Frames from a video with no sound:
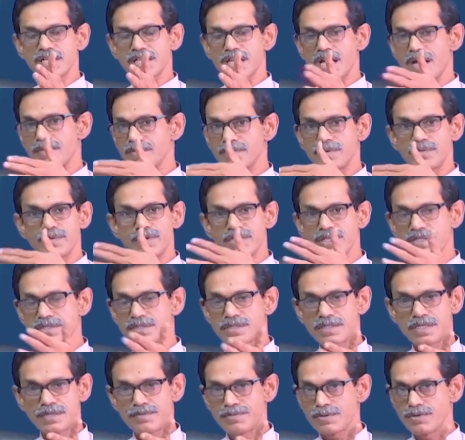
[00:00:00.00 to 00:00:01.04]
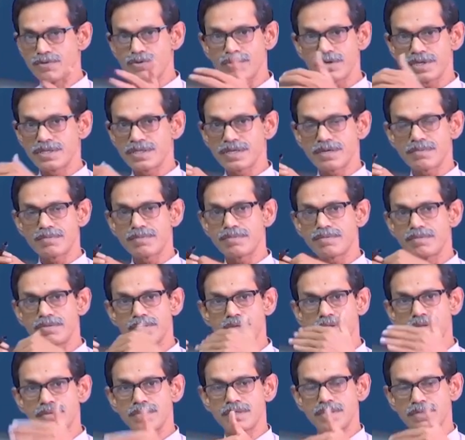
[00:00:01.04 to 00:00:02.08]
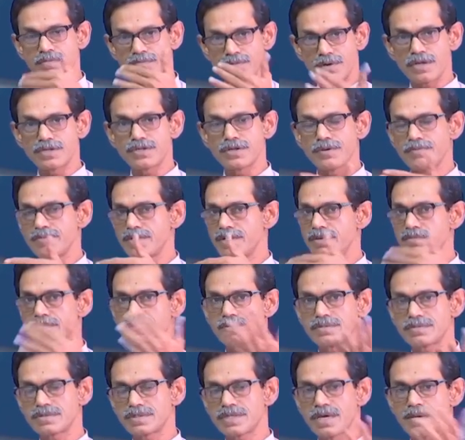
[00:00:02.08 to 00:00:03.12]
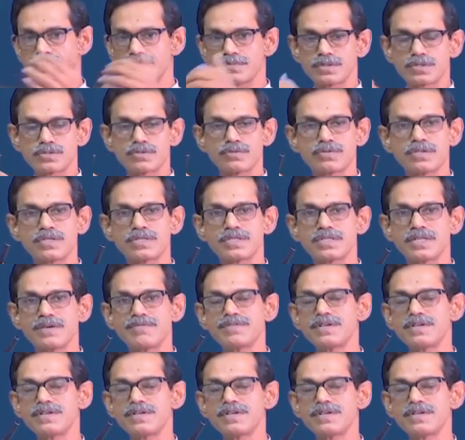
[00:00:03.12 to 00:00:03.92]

can come, if it is, if you were in front of me, some student